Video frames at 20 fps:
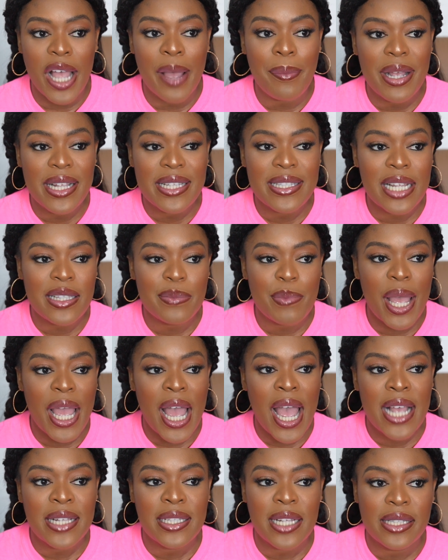I might set my
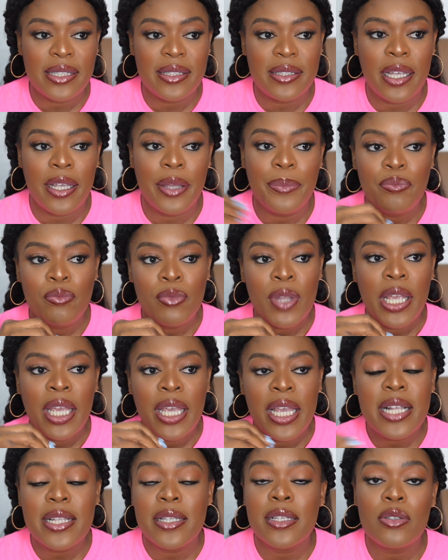eyes at, say,
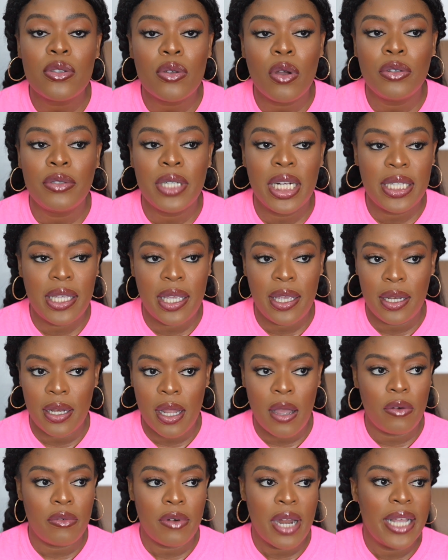hitting 200K
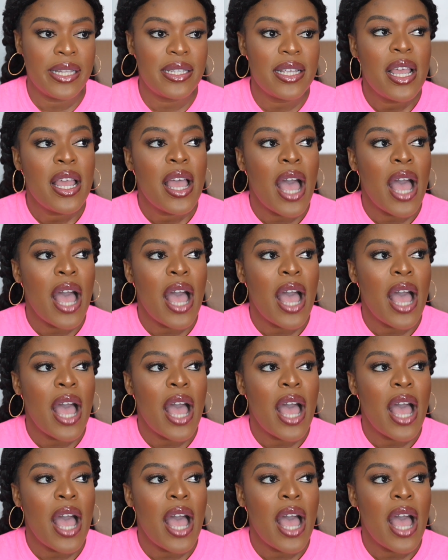now, right?